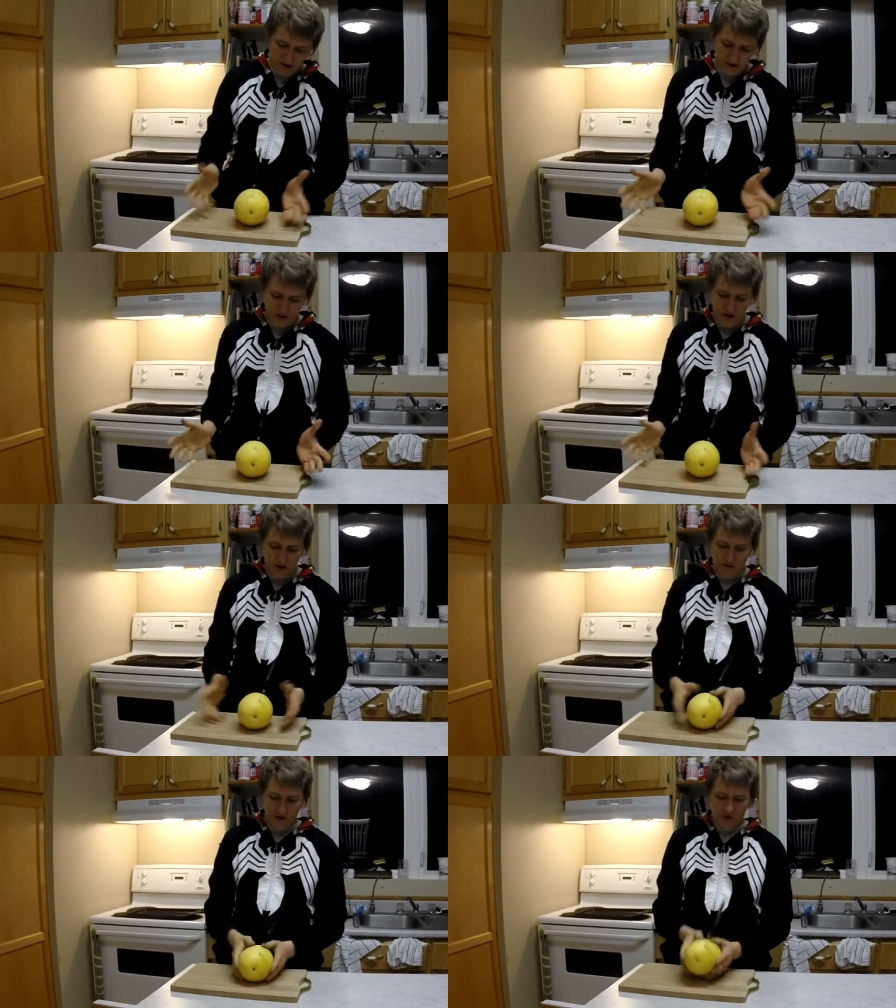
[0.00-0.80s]
the
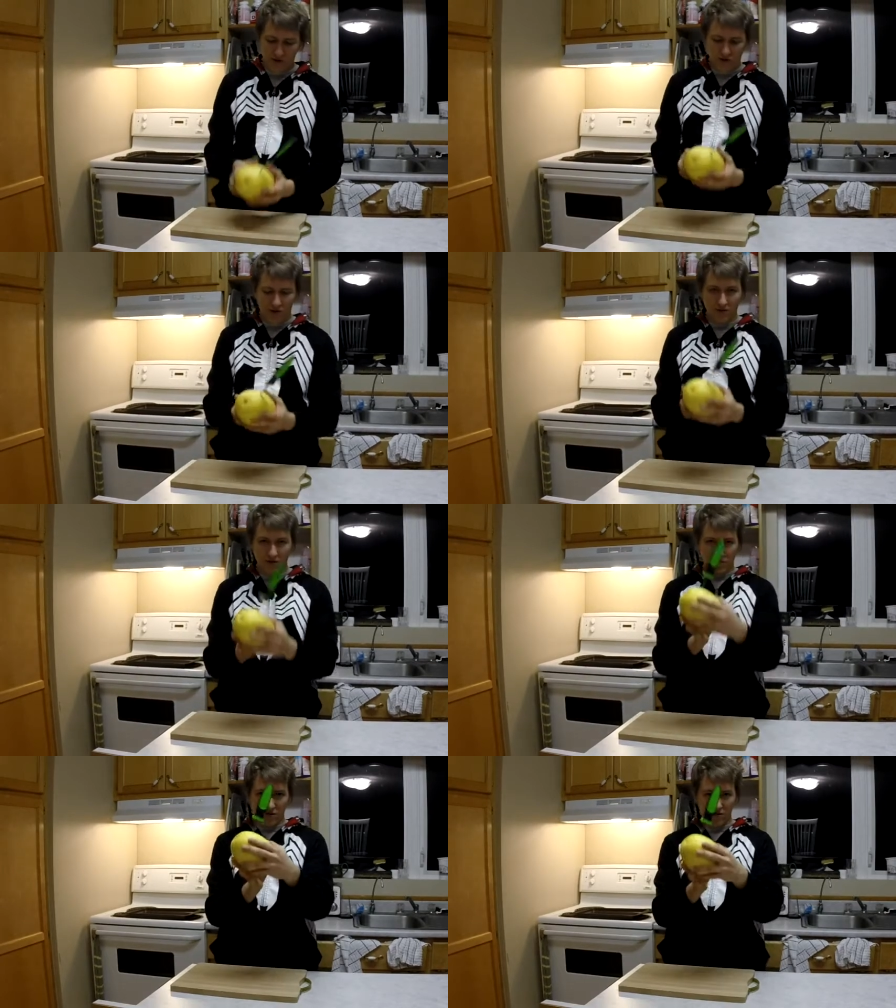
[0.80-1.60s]
spaghetti squash,
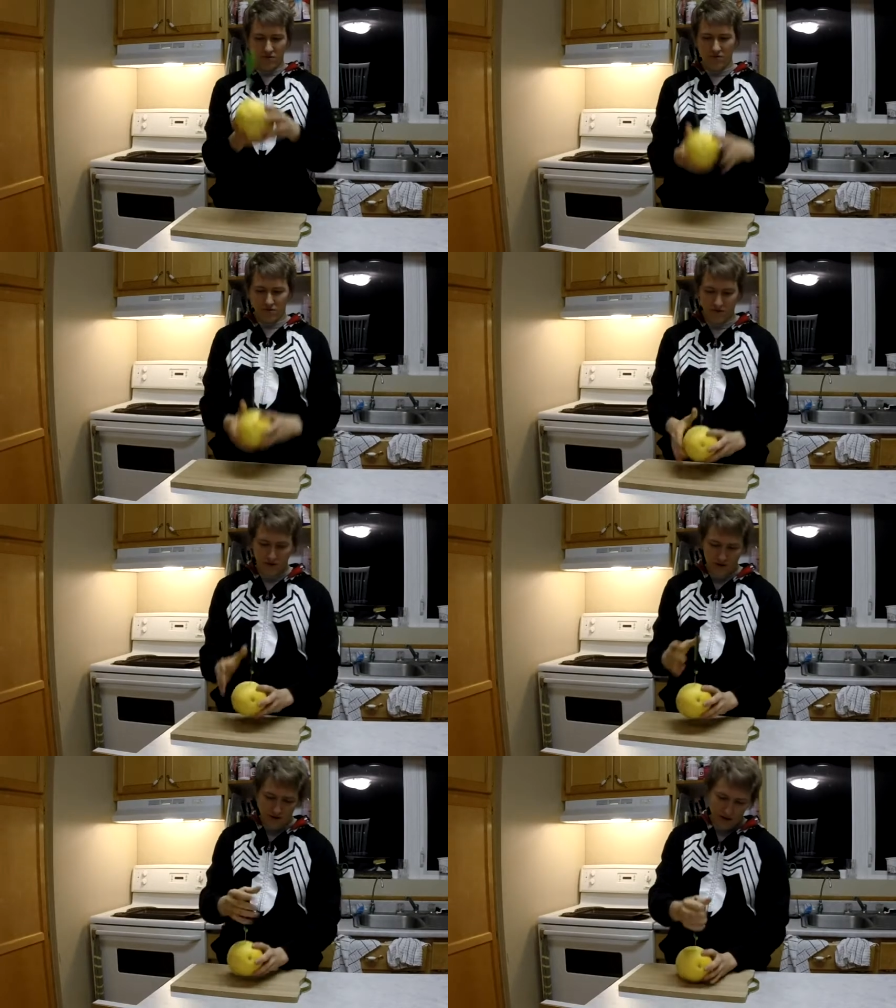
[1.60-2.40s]
like so.
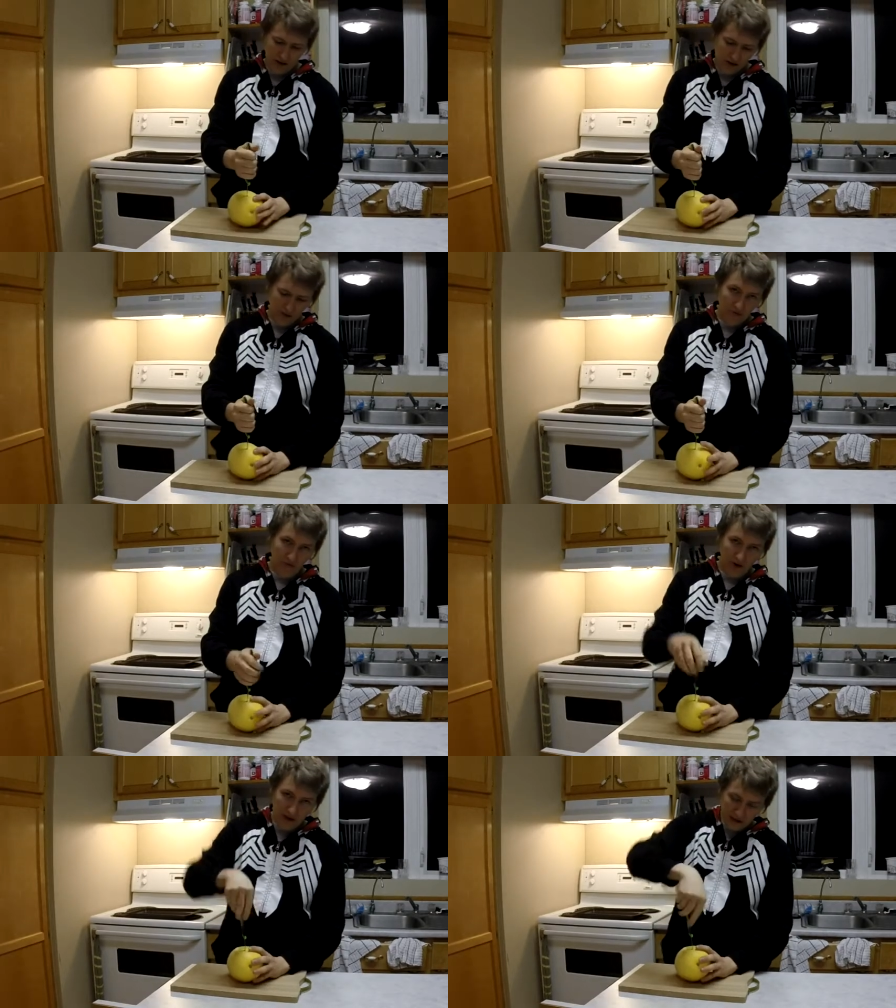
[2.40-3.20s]
And it should be
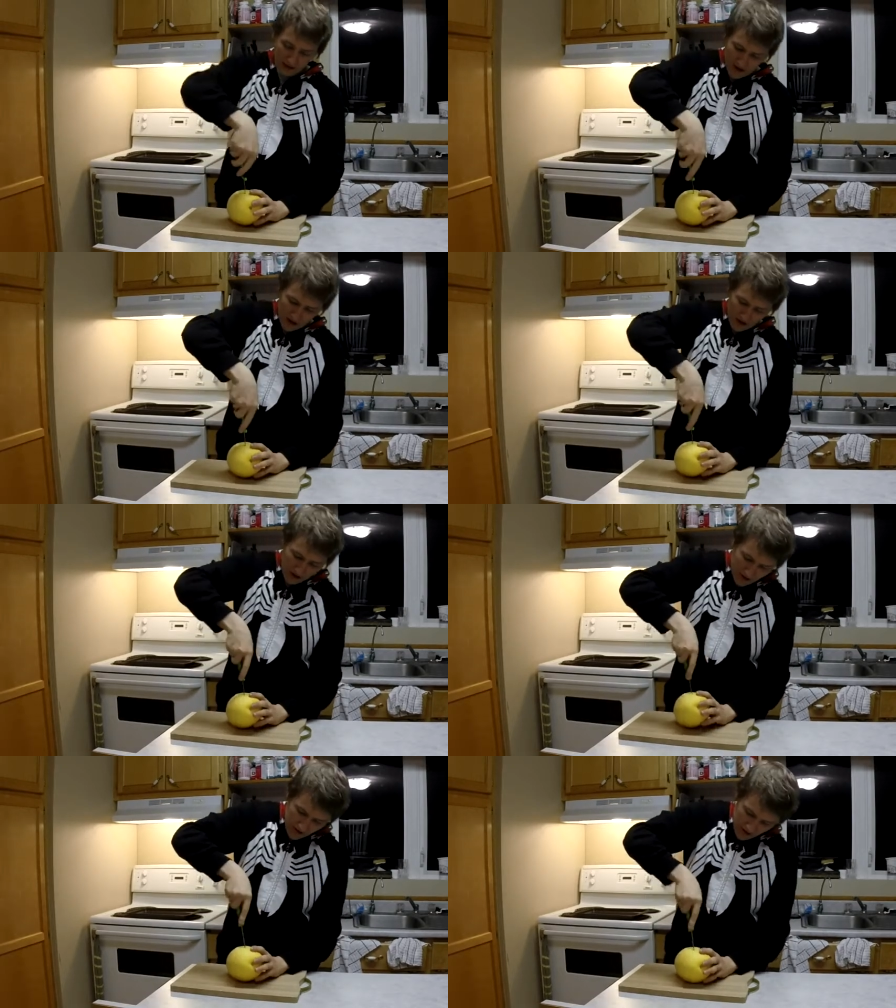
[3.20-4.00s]
very easy now to
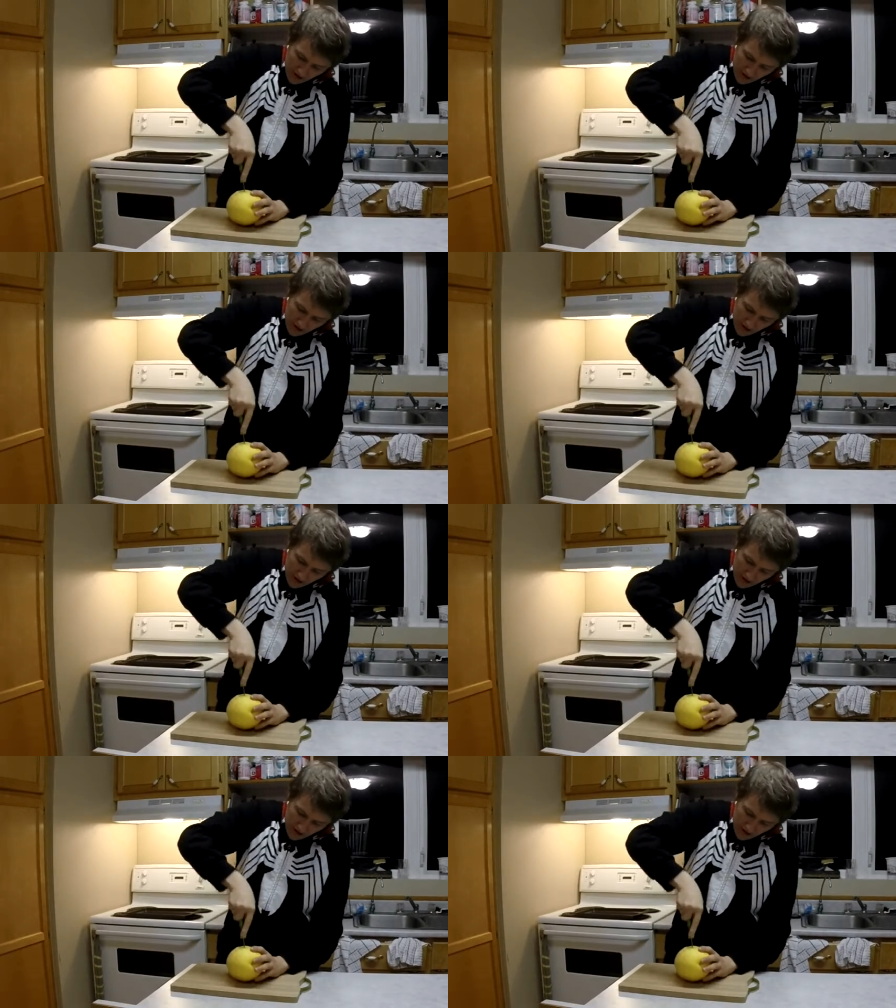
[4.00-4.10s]
just